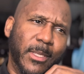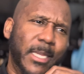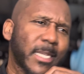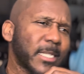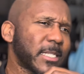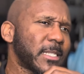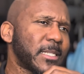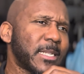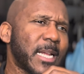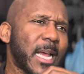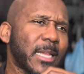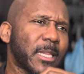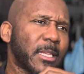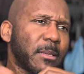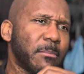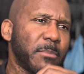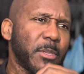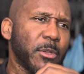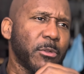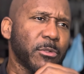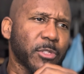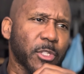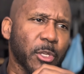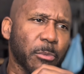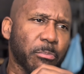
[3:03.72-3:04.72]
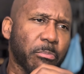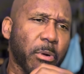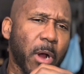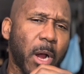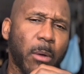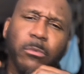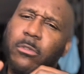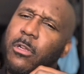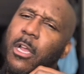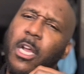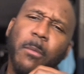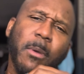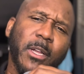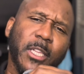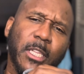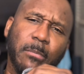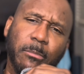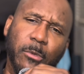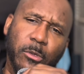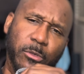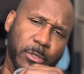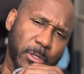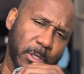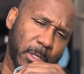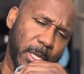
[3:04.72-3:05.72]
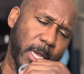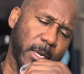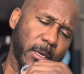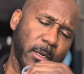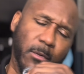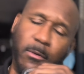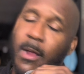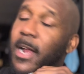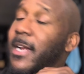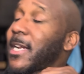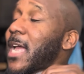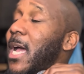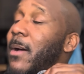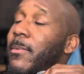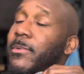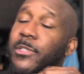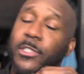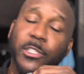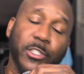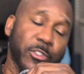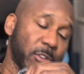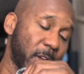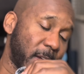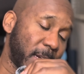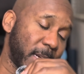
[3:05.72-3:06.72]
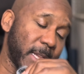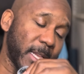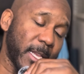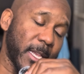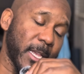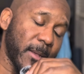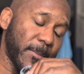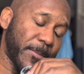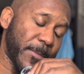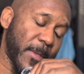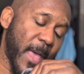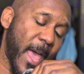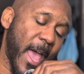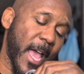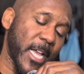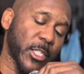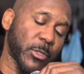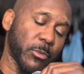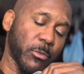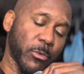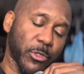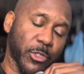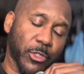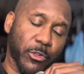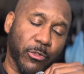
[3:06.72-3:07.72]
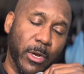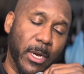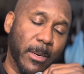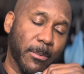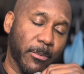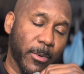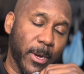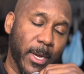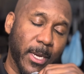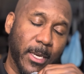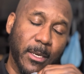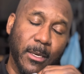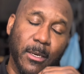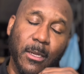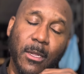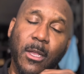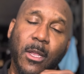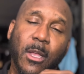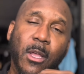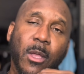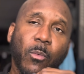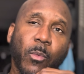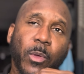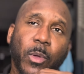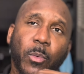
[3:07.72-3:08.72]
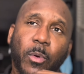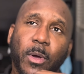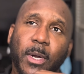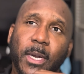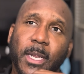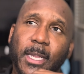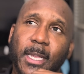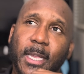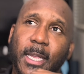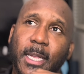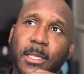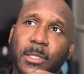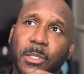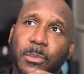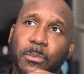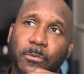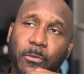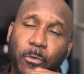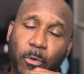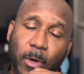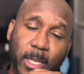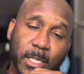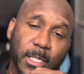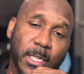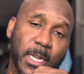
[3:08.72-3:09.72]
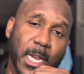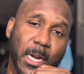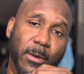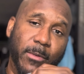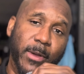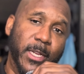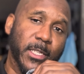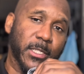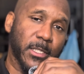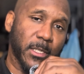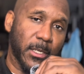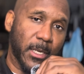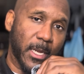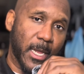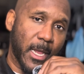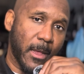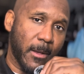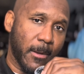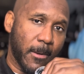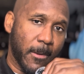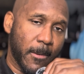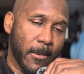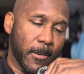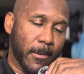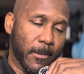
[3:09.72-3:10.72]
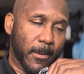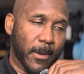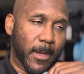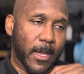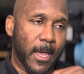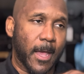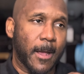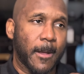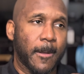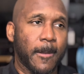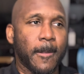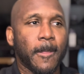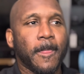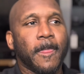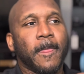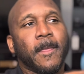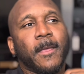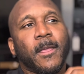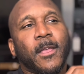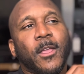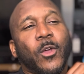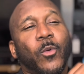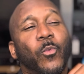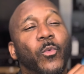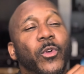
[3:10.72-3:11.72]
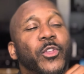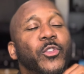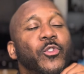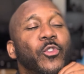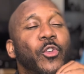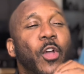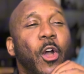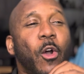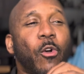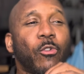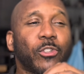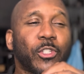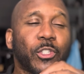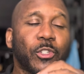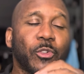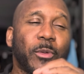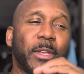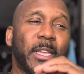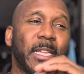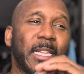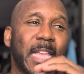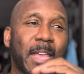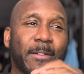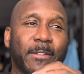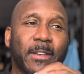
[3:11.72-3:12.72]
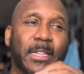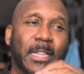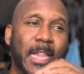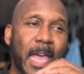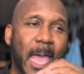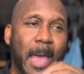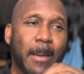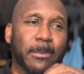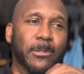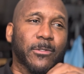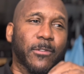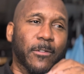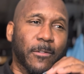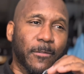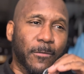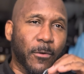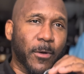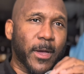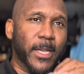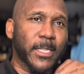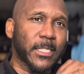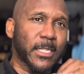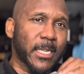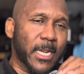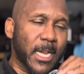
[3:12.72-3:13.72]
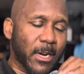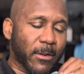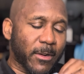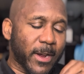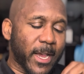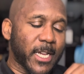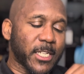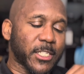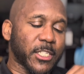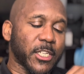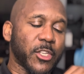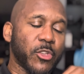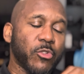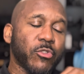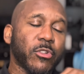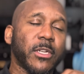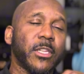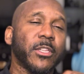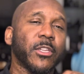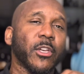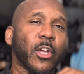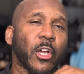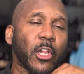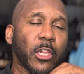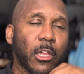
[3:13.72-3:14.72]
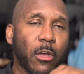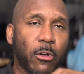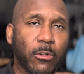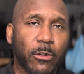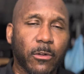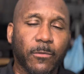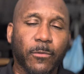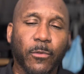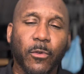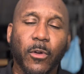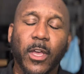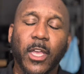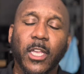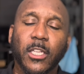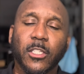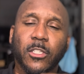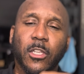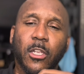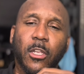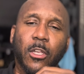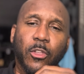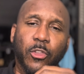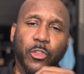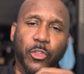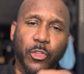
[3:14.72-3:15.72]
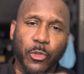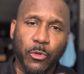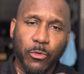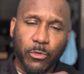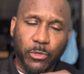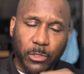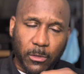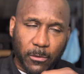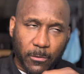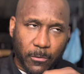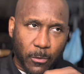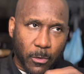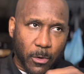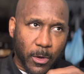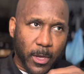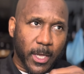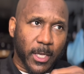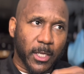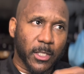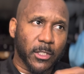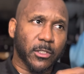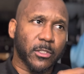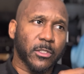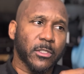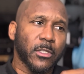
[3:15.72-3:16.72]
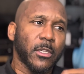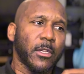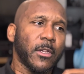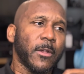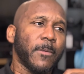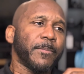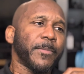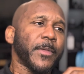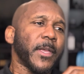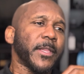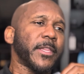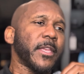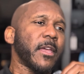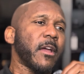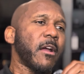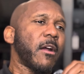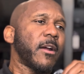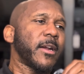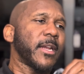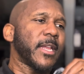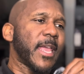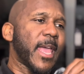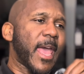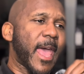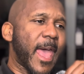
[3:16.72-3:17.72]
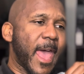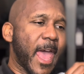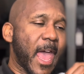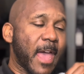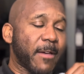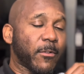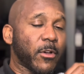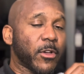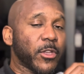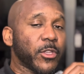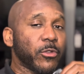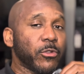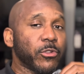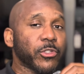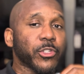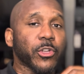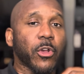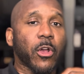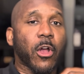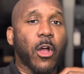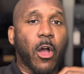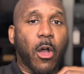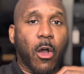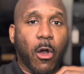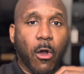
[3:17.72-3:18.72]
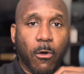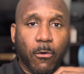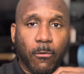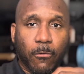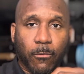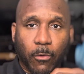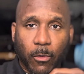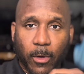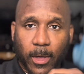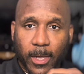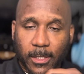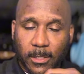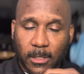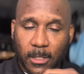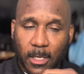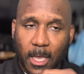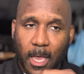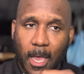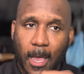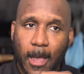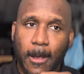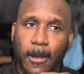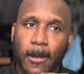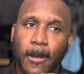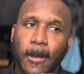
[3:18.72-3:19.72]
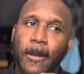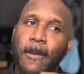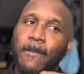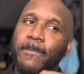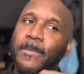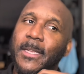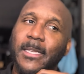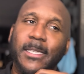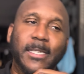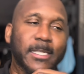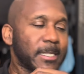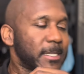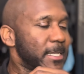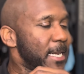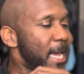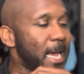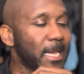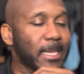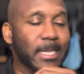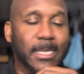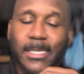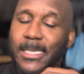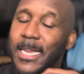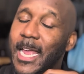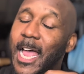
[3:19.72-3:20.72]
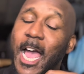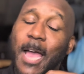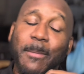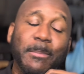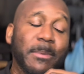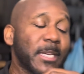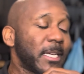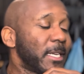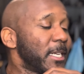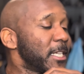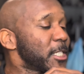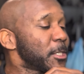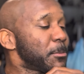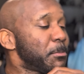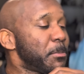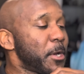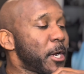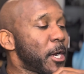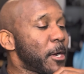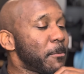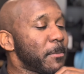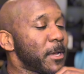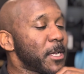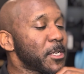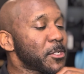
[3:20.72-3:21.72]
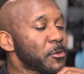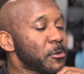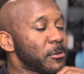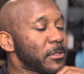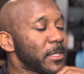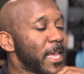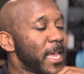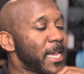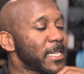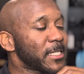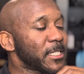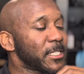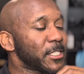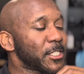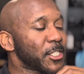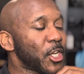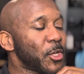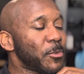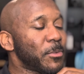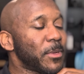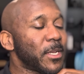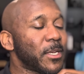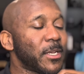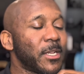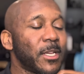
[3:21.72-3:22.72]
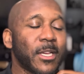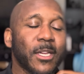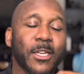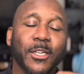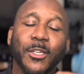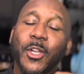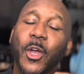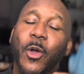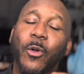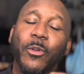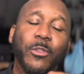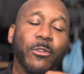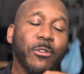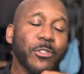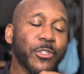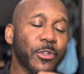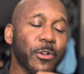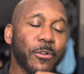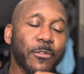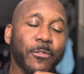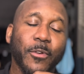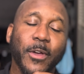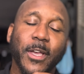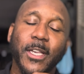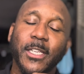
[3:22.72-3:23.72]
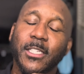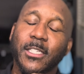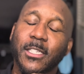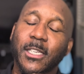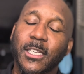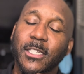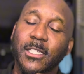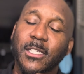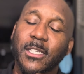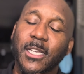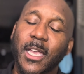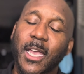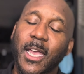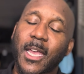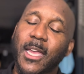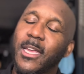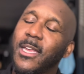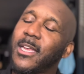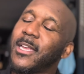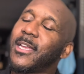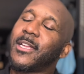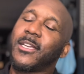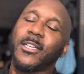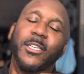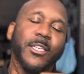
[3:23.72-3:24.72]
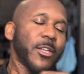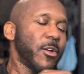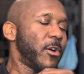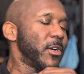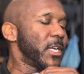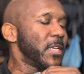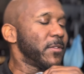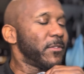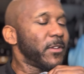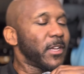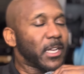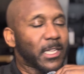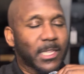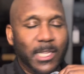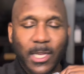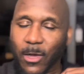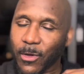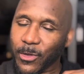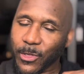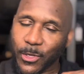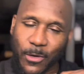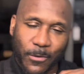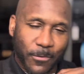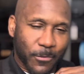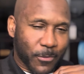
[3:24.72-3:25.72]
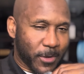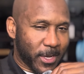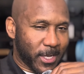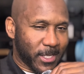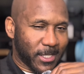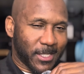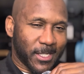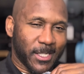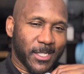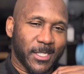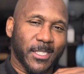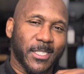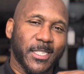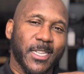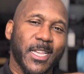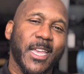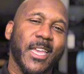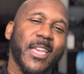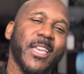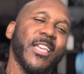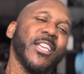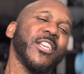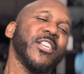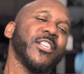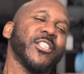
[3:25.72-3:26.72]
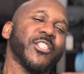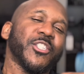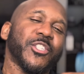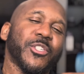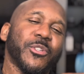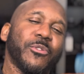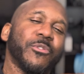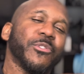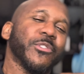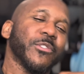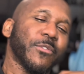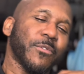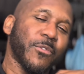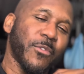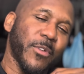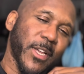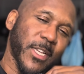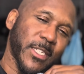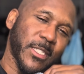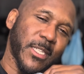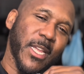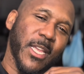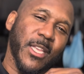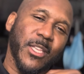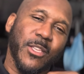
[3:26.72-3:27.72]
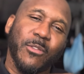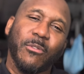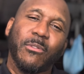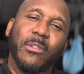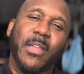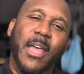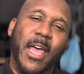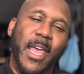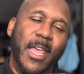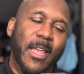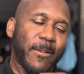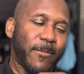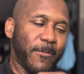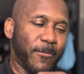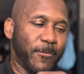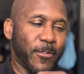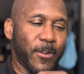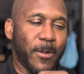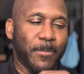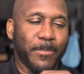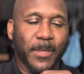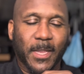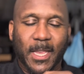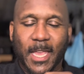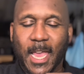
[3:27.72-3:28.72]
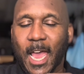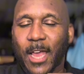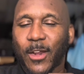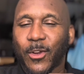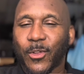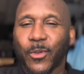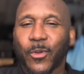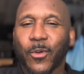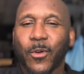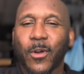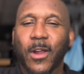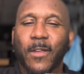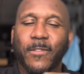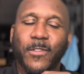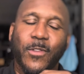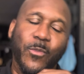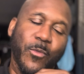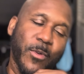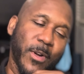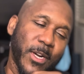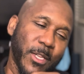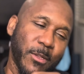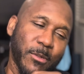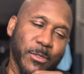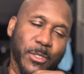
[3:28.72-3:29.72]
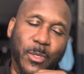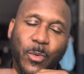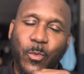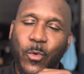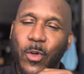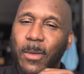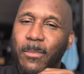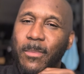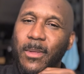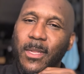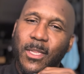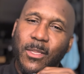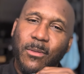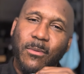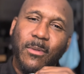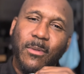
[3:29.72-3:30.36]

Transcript: this is not the music part. We'll talk about the music later. Right now, we're just trying to get the actual script written. We want to get some voice narration down. Okay. When you go to 11 Labs for voice narration, you can either clone a voice, use a voice that they already have, or use your own voice. Okay. This is not the time to get experimental, ladies and gentlemen. Don't use your voice just yet. Don't even clone your voice just yet. Choose a voice that you like from the category. If you want to use a woman,